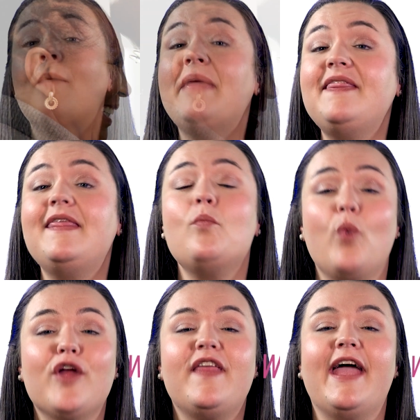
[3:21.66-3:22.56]
Meet them
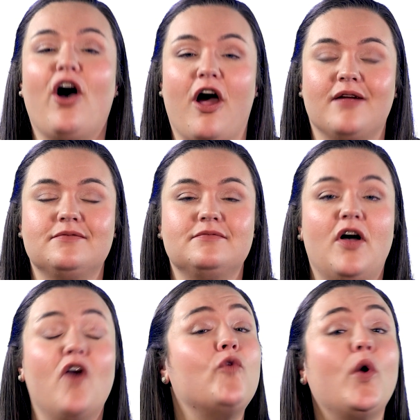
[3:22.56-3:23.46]
where they are.
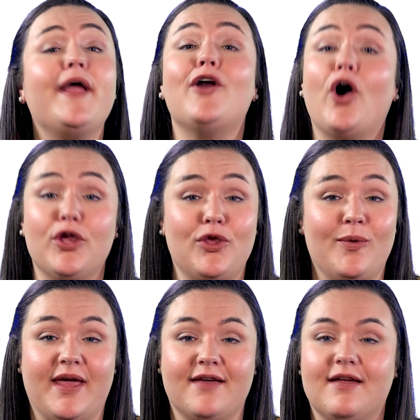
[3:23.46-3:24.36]
Avoid
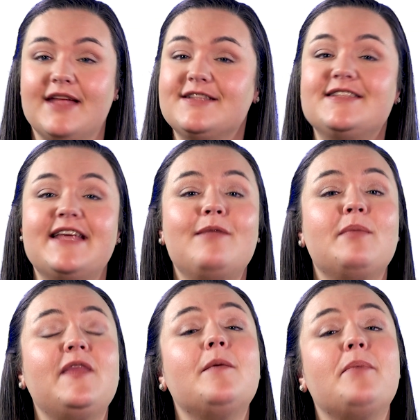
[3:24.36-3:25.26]
arguing. Instead,
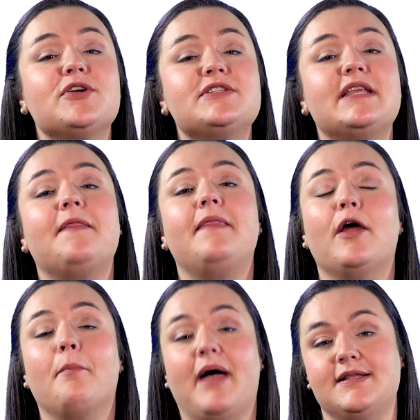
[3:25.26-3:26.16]
meet the person in
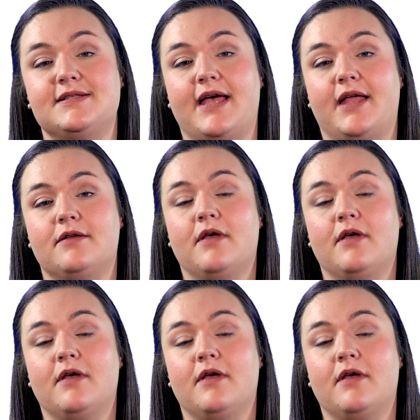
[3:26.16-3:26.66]
their mindset.